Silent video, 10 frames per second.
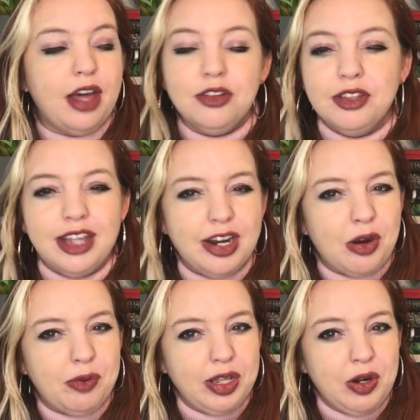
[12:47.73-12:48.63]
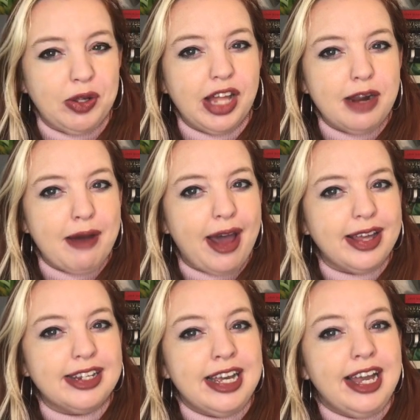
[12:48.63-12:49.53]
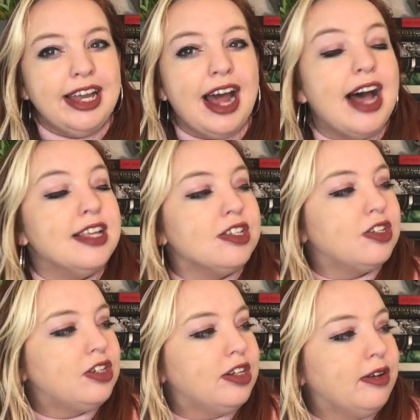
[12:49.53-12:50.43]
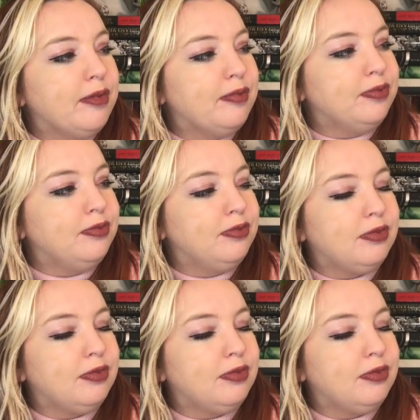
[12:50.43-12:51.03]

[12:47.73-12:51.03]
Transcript: other than that i don't really know a lot about it it has um,